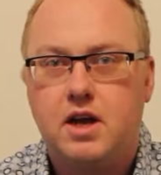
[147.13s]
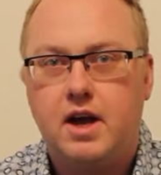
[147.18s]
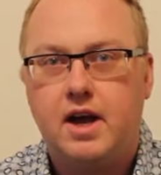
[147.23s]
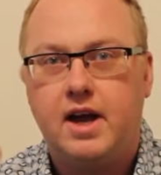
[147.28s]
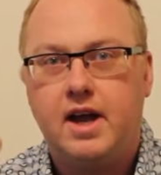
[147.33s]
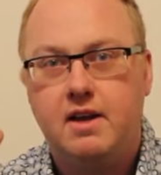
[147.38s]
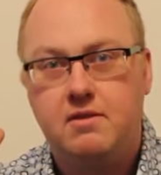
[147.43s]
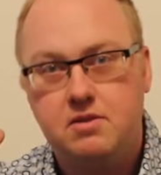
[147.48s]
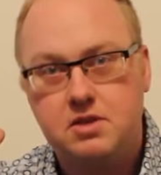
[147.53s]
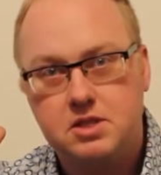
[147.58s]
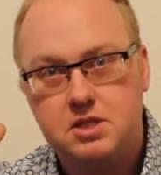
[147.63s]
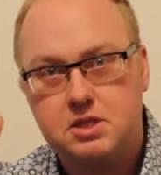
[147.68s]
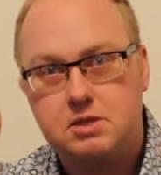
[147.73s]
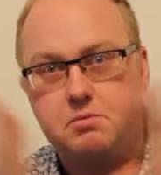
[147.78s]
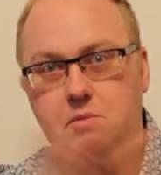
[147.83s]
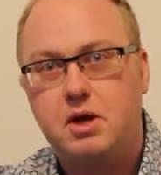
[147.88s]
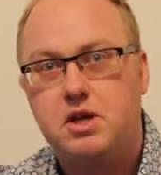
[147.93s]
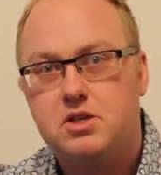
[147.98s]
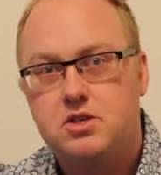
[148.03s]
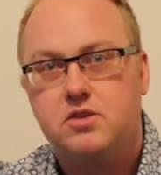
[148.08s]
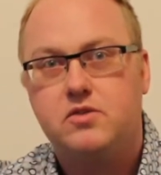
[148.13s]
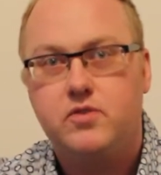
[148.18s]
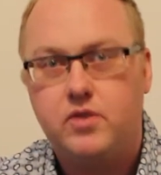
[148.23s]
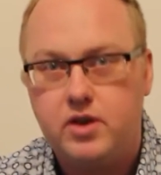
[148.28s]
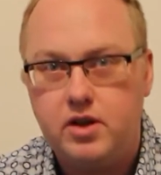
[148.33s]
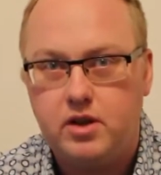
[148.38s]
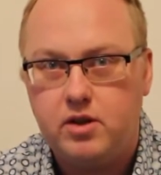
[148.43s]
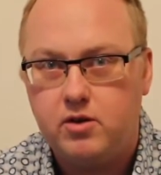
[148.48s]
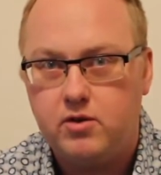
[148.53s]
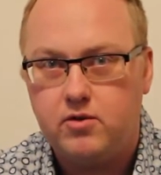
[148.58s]
I have a special
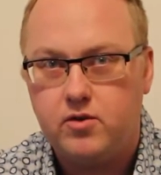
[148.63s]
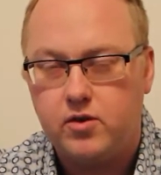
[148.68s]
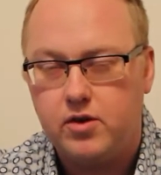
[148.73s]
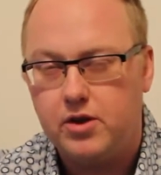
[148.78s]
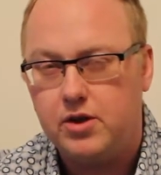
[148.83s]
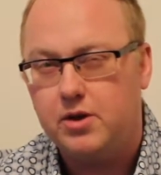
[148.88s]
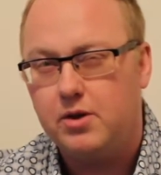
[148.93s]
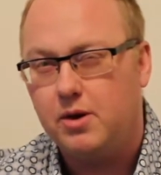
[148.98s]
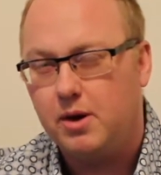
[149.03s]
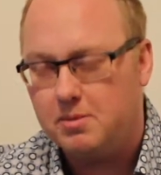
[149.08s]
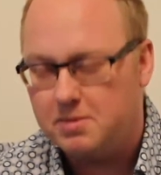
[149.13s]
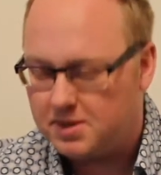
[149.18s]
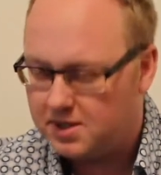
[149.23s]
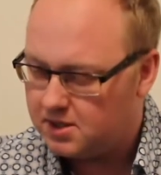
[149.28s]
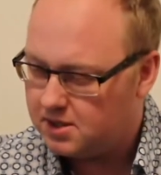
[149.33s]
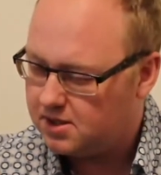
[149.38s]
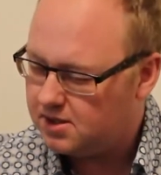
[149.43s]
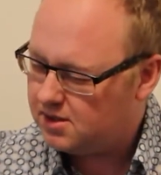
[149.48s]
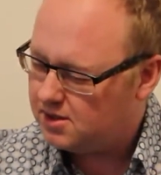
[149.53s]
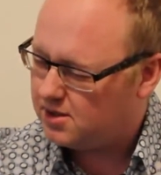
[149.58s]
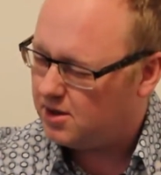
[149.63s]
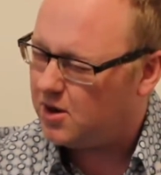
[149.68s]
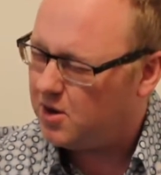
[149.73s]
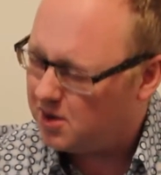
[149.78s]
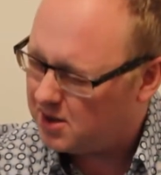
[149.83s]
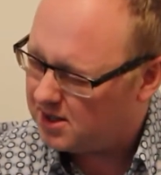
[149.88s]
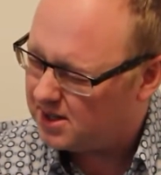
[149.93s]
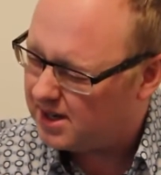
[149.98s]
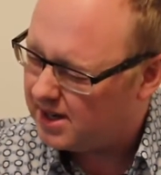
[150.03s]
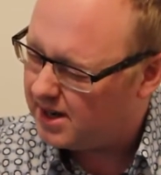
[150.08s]
video for you. I'm
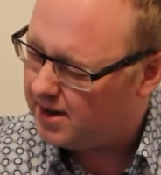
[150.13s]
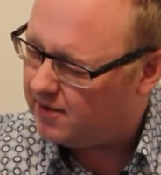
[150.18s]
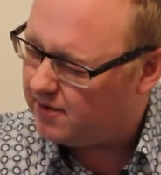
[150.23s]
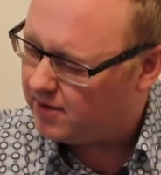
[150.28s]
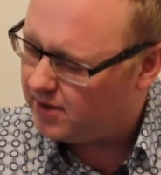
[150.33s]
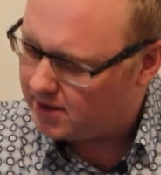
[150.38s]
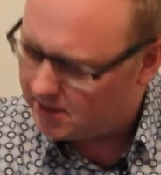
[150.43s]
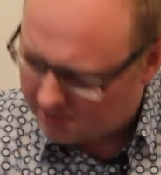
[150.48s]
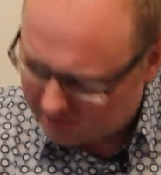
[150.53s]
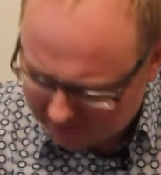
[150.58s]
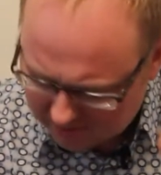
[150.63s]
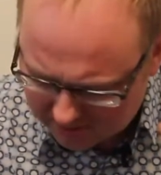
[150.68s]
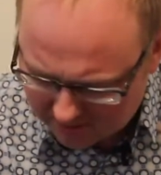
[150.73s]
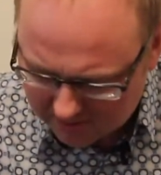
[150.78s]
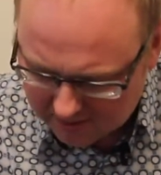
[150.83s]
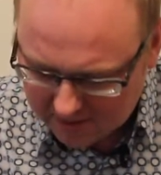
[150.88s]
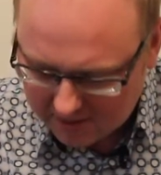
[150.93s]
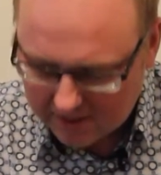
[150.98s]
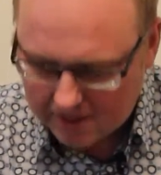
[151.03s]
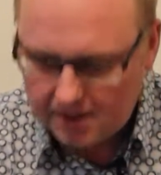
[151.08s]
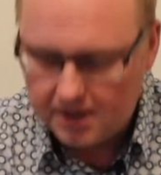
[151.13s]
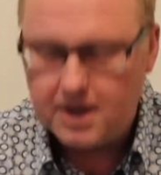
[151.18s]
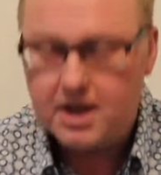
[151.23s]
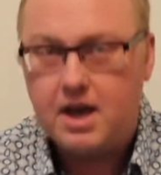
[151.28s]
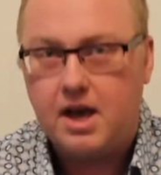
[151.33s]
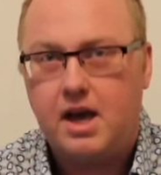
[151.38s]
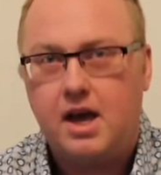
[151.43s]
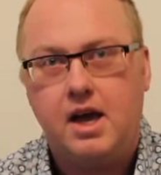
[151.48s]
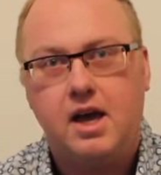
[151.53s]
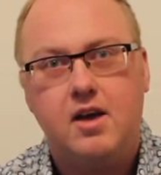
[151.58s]
so excited for this one.
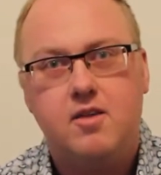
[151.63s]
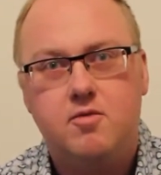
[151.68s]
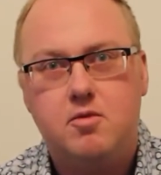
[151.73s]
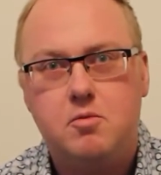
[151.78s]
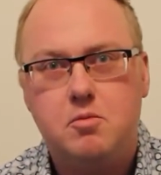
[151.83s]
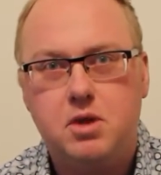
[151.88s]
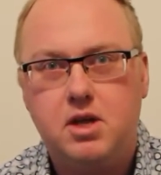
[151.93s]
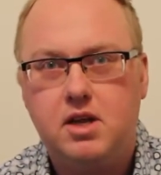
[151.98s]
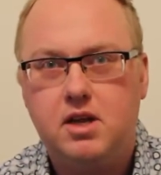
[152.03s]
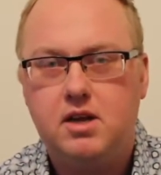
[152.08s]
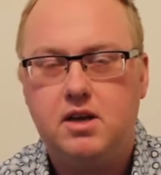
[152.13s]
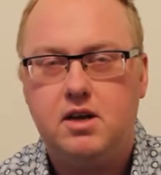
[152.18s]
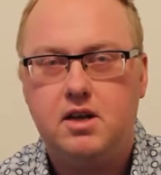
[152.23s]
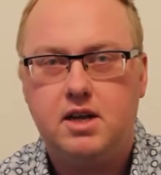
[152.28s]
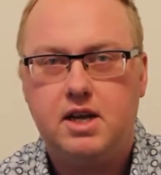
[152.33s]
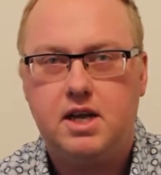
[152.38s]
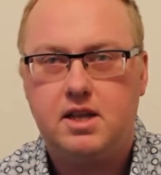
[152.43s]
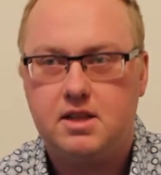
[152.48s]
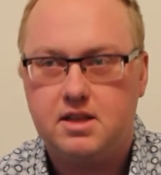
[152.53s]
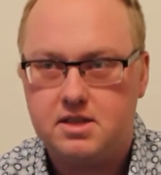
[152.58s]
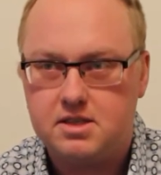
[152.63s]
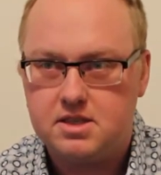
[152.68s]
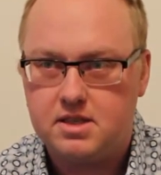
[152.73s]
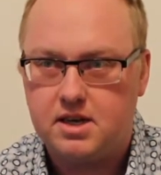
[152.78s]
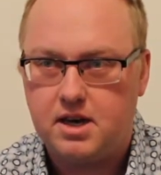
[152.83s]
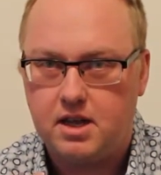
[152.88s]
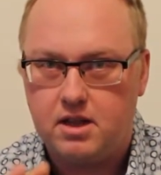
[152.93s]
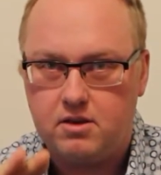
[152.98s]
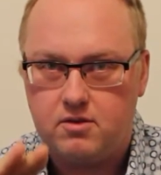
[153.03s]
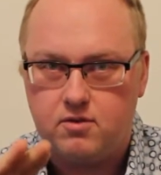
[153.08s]
I have been meaning to get this
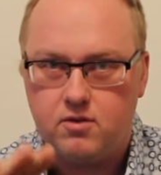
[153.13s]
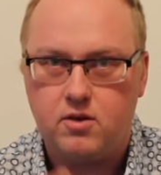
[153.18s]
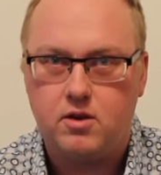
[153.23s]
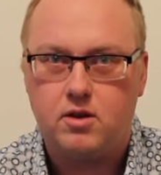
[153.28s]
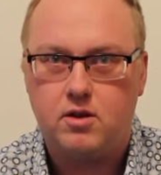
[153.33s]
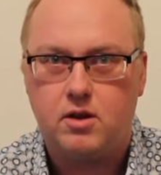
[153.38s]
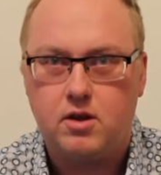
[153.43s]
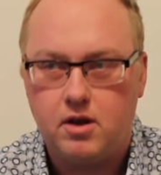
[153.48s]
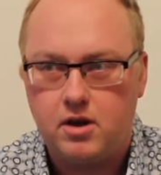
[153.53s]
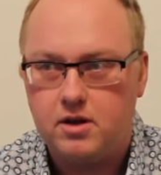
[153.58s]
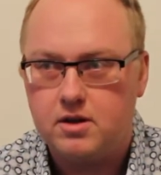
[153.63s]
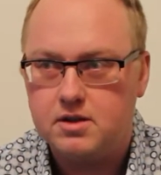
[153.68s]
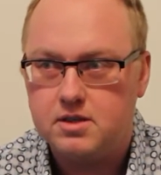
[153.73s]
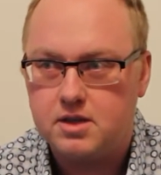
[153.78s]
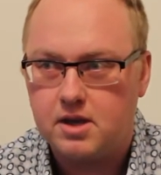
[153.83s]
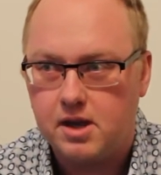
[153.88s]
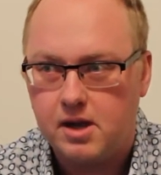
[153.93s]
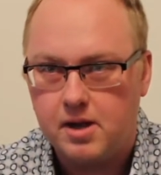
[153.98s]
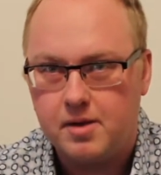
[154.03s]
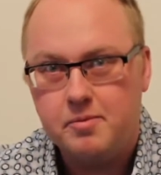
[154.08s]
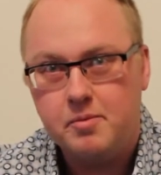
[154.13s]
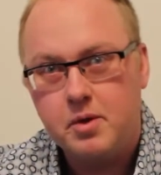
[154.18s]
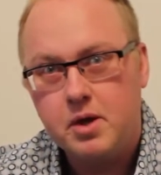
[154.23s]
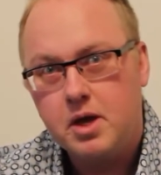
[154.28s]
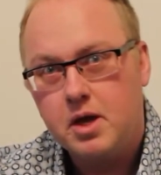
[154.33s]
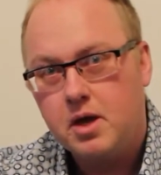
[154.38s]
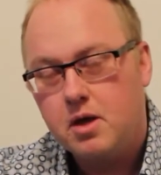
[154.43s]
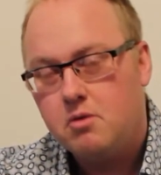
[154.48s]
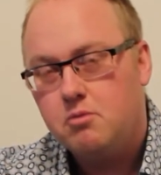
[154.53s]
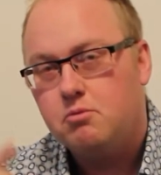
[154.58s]
together for a long time.
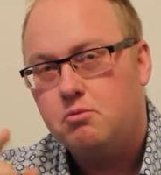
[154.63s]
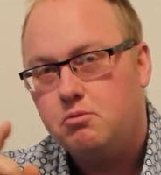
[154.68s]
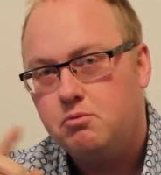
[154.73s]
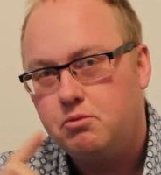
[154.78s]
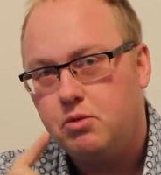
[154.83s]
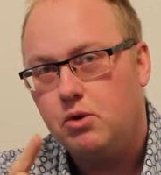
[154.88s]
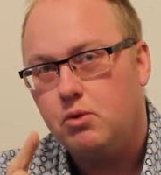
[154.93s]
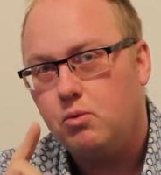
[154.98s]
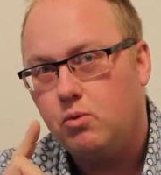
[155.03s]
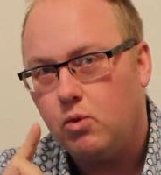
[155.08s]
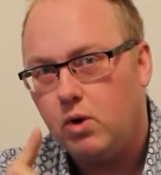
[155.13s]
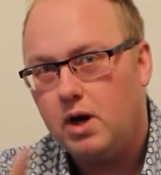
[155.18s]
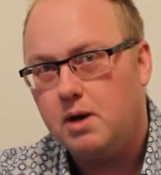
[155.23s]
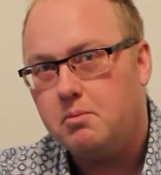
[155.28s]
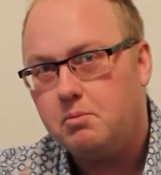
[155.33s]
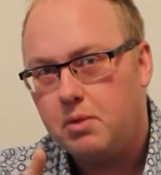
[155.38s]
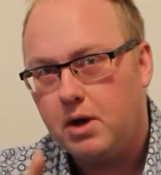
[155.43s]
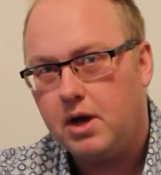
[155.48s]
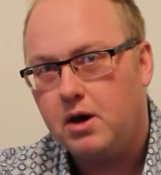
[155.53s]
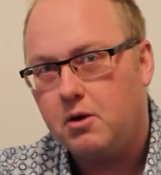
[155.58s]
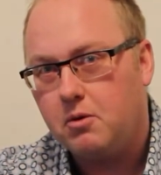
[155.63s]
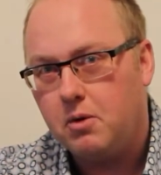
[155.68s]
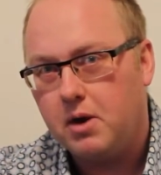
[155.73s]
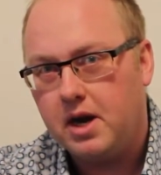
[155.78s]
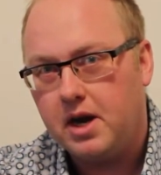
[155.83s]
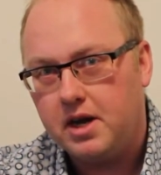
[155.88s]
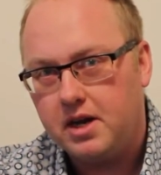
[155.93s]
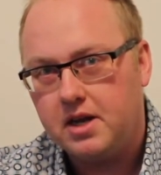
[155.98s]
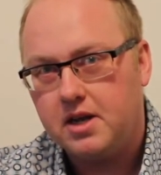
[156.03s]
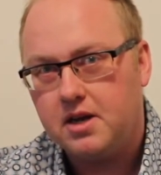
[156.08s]
But what better
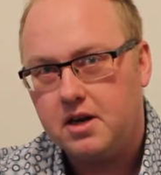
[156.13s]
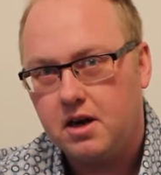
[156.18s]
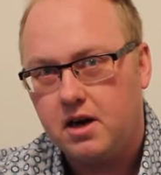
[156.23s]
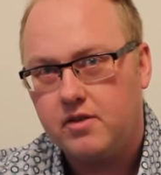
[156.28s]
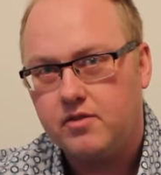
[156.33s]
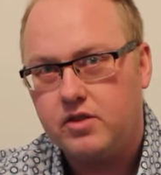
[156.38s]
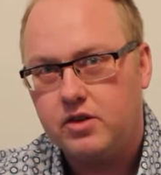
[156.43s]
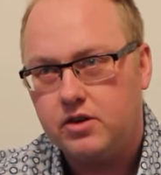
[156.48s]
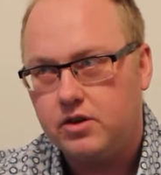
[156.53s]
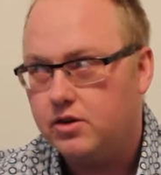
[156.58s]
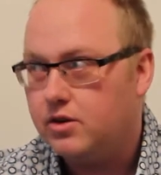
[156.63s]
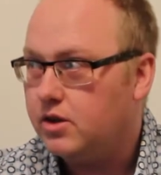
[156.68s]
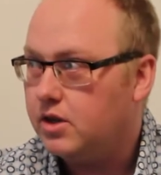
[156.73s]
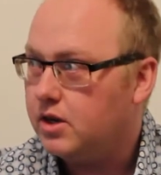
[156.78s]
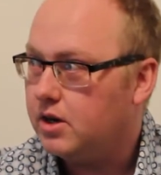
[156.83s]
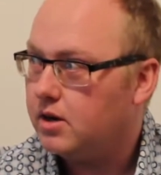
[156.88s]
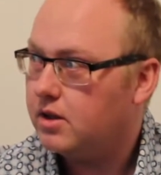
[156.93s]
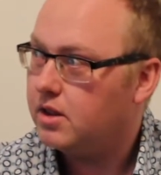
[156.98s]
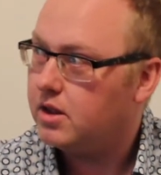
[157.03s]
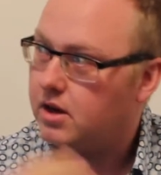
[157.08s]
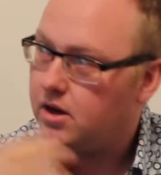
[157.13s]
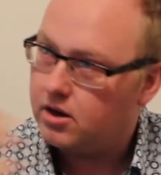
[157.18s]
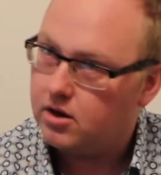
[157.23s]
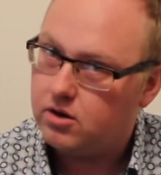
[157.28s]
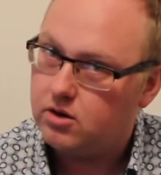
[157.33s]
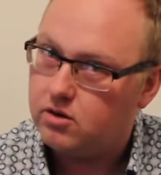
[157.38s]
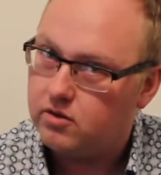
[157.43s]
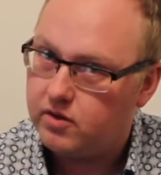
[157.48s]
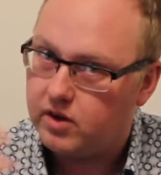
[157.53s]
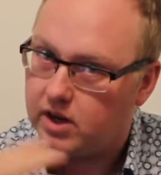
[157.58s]
way to kick off the new year than a
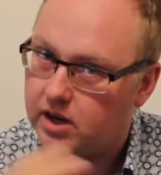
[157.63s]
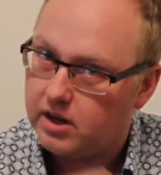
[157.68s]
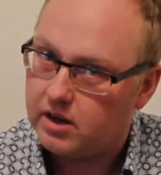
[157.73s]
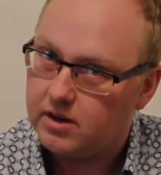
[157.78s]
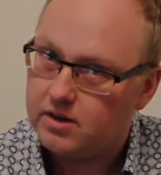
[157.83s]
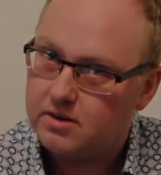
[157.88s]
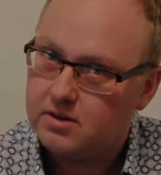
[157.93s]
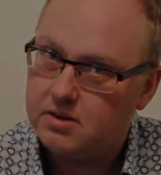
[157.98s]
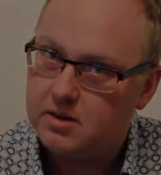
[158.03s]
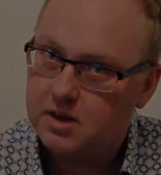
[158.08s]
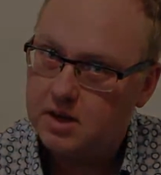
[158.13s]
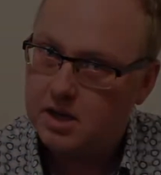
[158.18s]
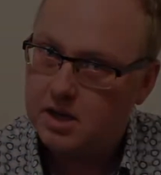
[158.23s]
new video?